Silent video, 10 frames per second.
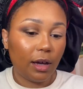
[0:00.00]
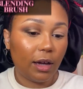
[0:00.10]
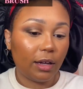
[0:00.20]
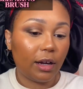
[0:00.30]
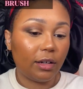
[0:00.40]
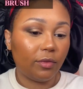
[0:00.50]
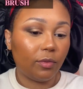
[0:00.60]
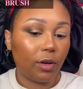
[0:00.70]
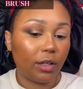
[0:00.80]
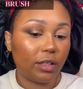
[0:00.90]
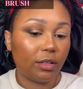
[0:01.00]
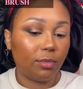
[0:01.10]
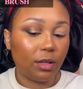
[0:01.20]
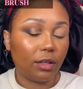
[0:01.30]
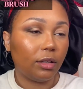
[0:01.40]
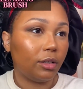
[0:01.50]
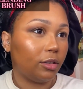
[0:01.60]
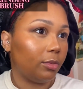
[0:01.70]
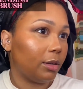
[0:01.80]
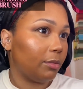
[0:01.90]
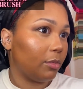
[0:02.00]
I kind of want it to be a little bit